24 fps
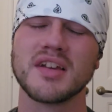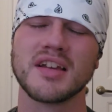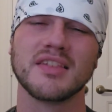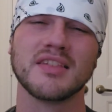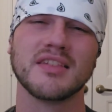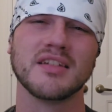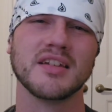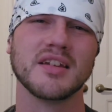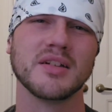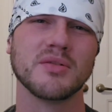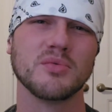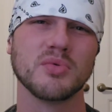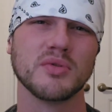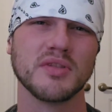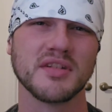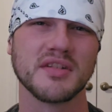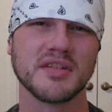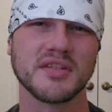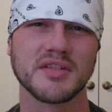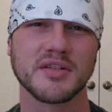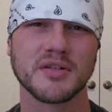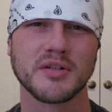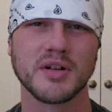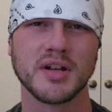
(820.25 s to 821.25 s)
I think, with the
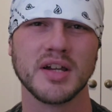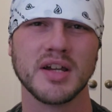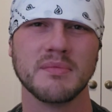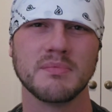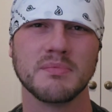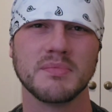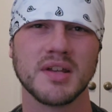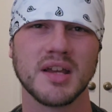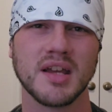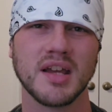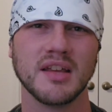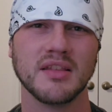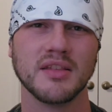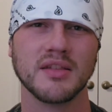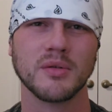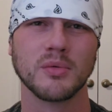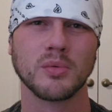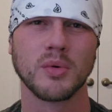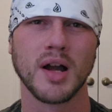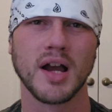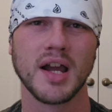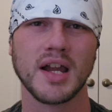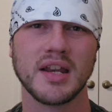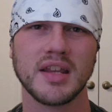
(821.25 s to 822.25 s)
script and the
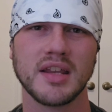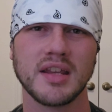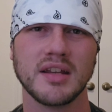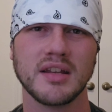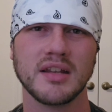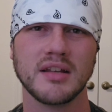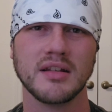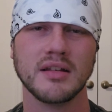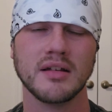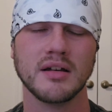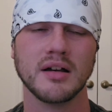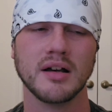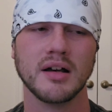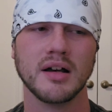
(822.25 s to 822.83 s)
writing.